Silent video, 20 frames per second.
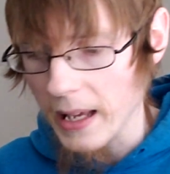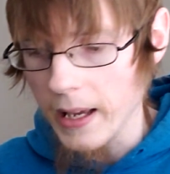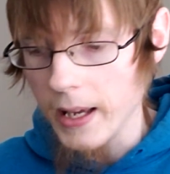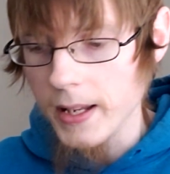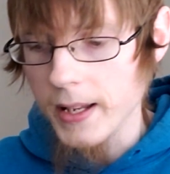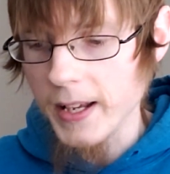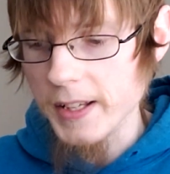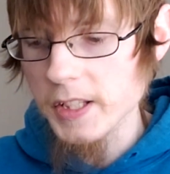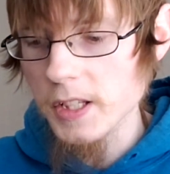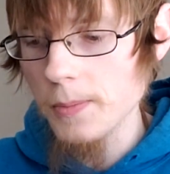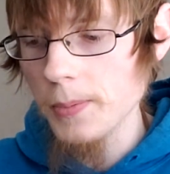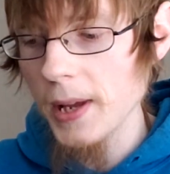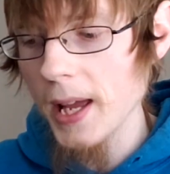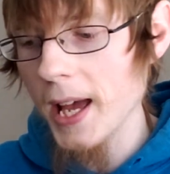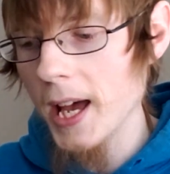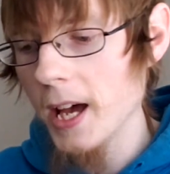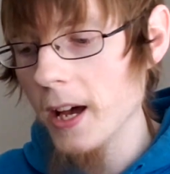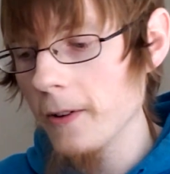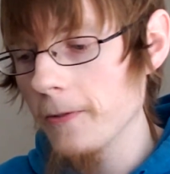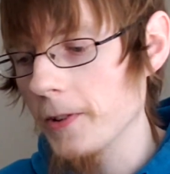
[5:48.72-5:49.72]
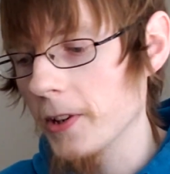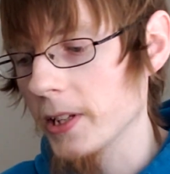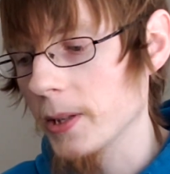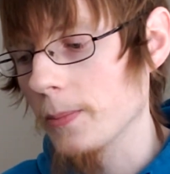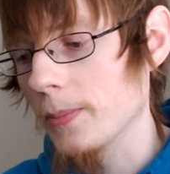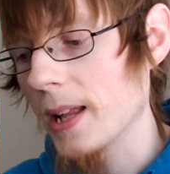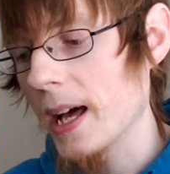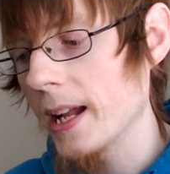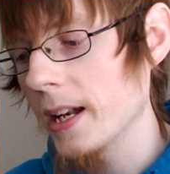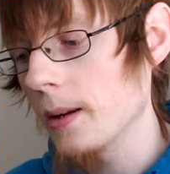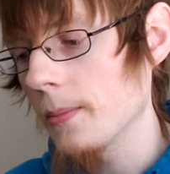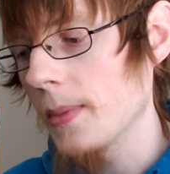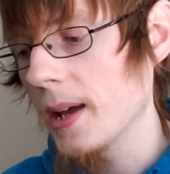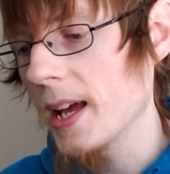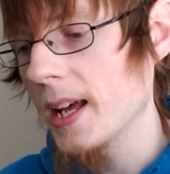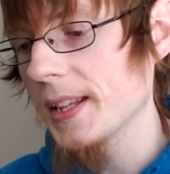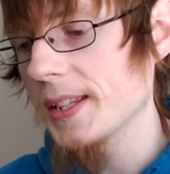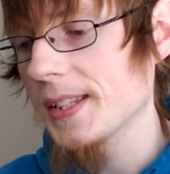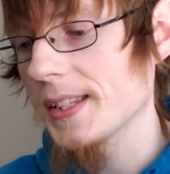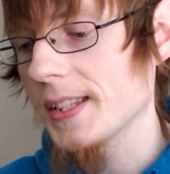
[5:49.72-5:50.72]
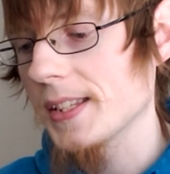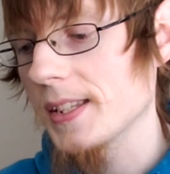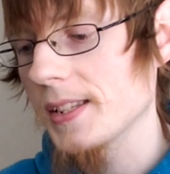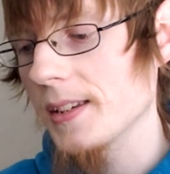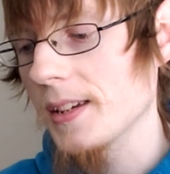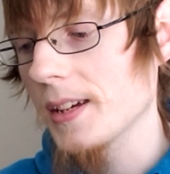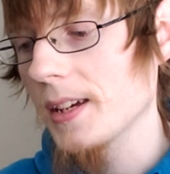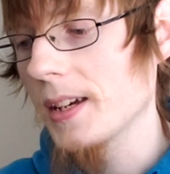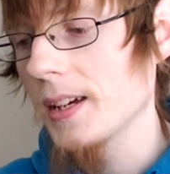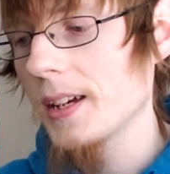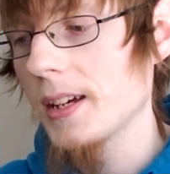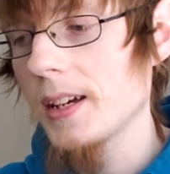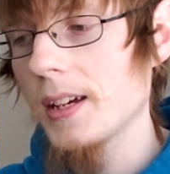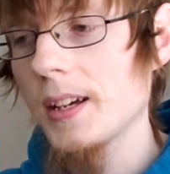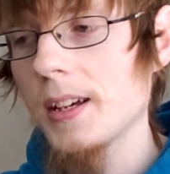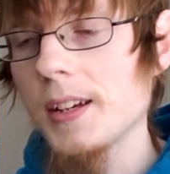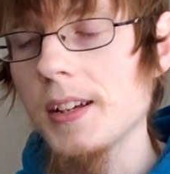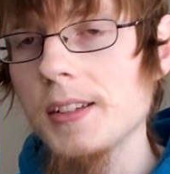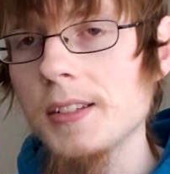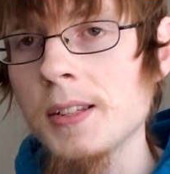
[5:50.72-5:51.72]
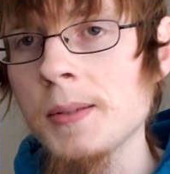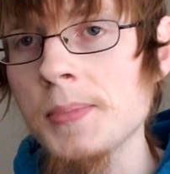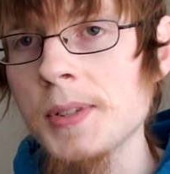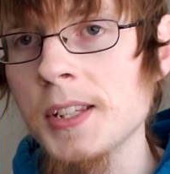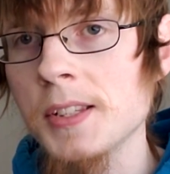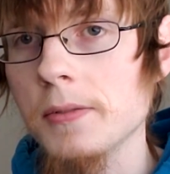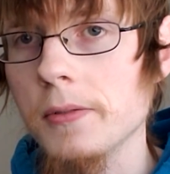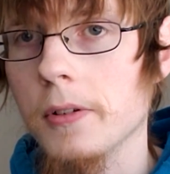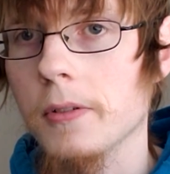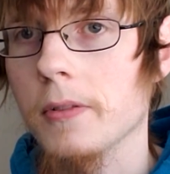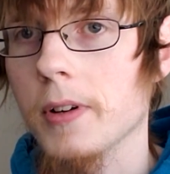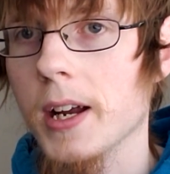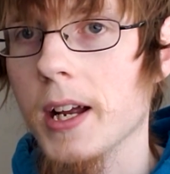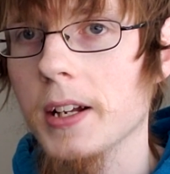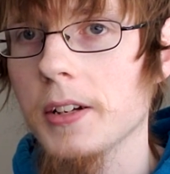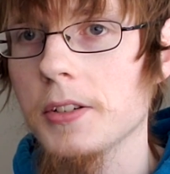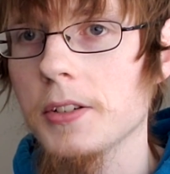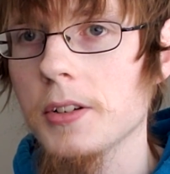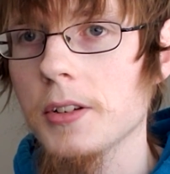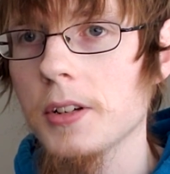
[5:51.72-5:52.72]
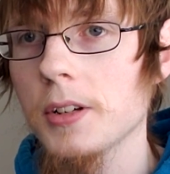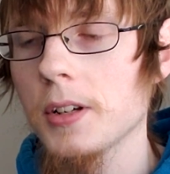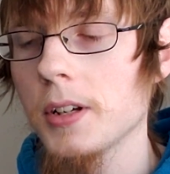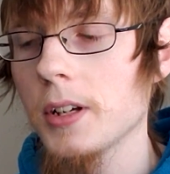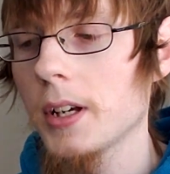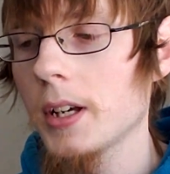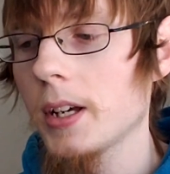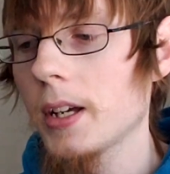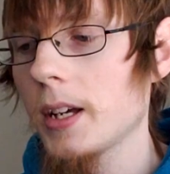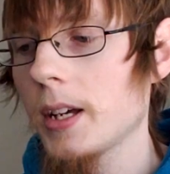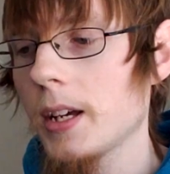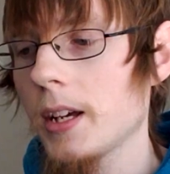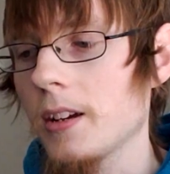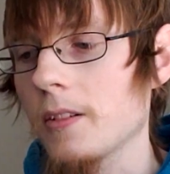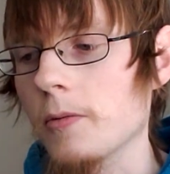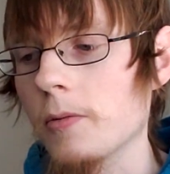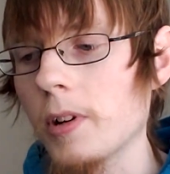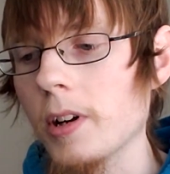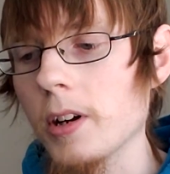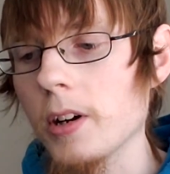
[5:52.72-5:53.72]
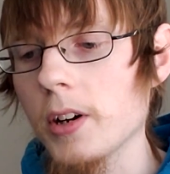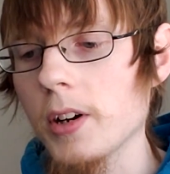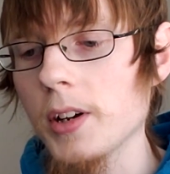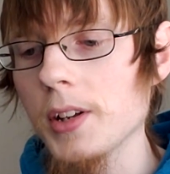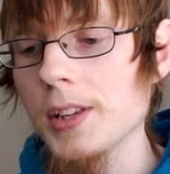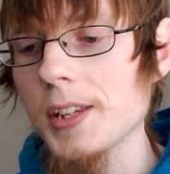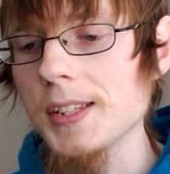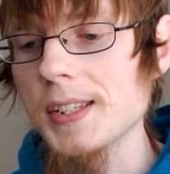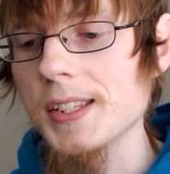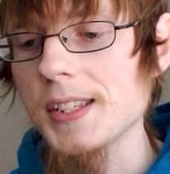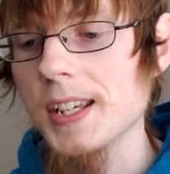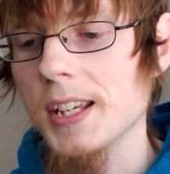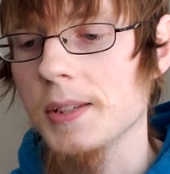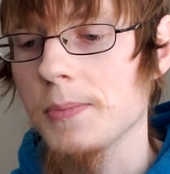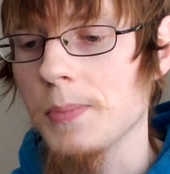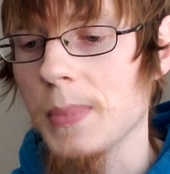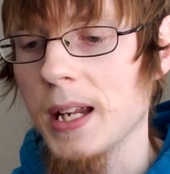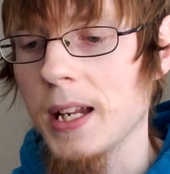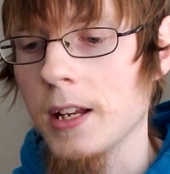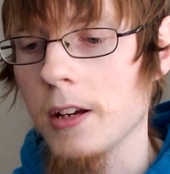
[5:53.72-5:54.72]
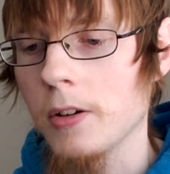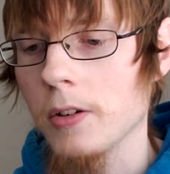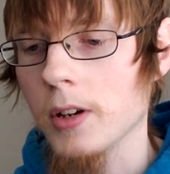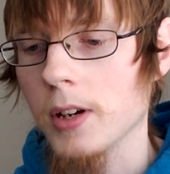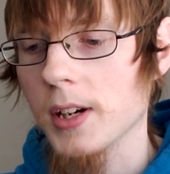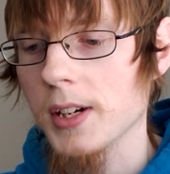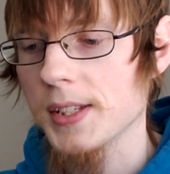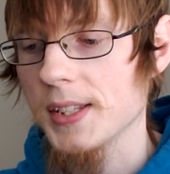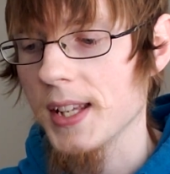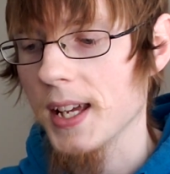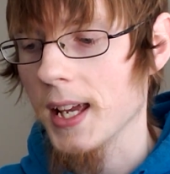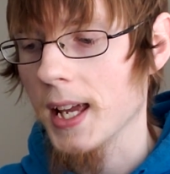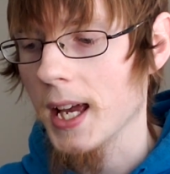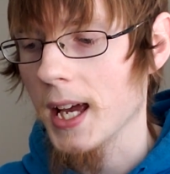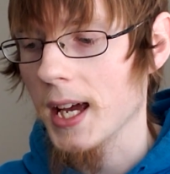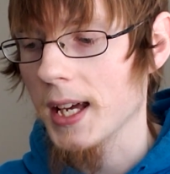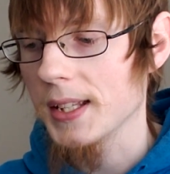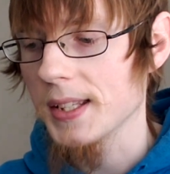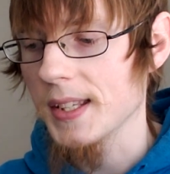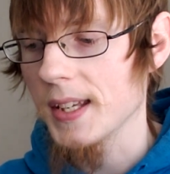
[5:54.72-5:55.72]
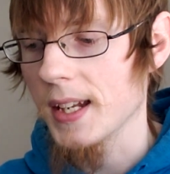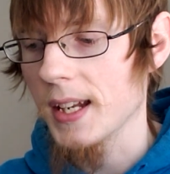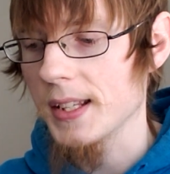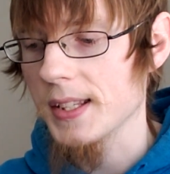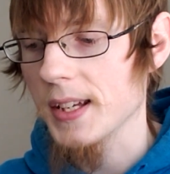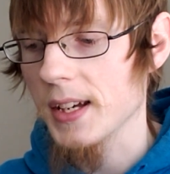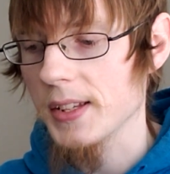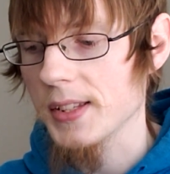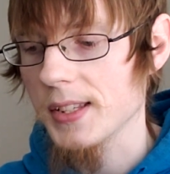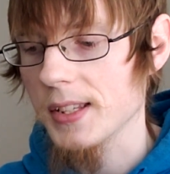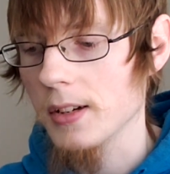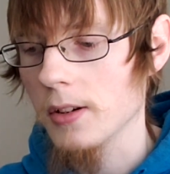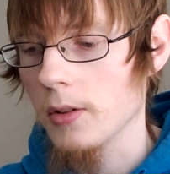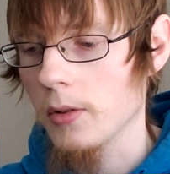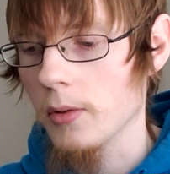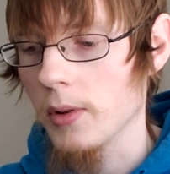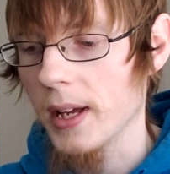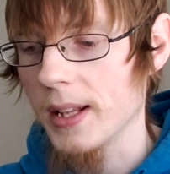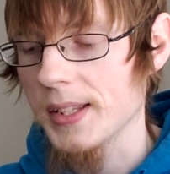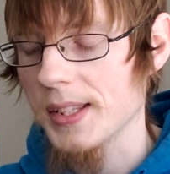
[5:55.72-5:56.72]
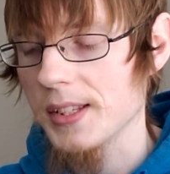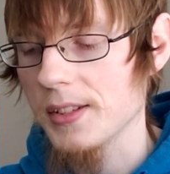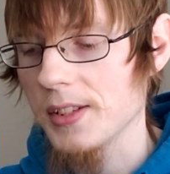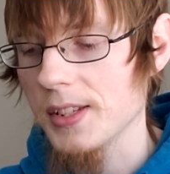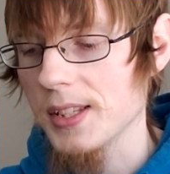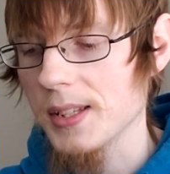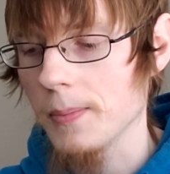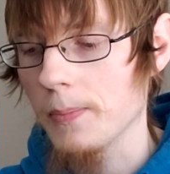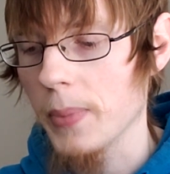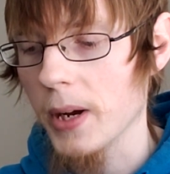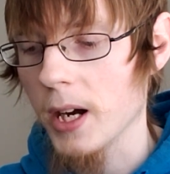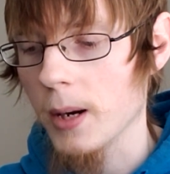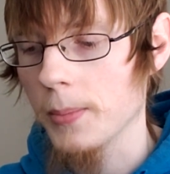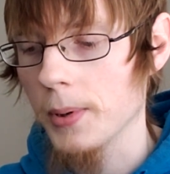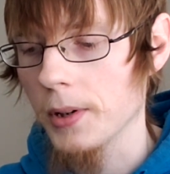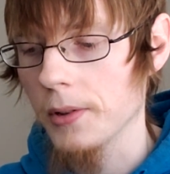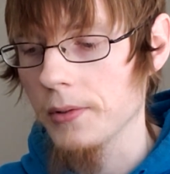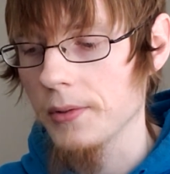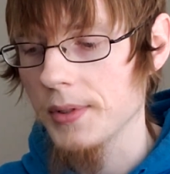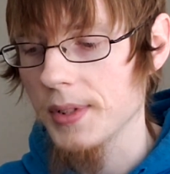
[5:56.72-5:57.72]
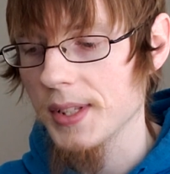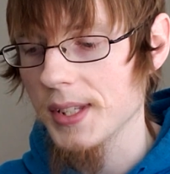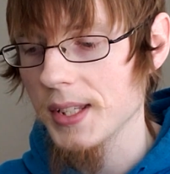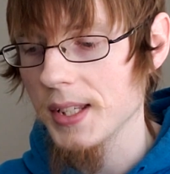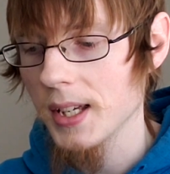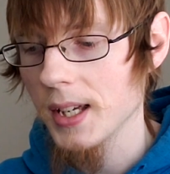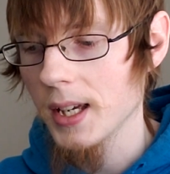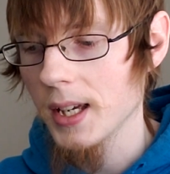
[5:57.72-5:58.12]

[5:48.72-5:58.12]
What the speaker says: next up, we have on the Platinum Hits, Simpsons Road Rage. From what I heard, this is as mediocre as they get, and it's just a bare bones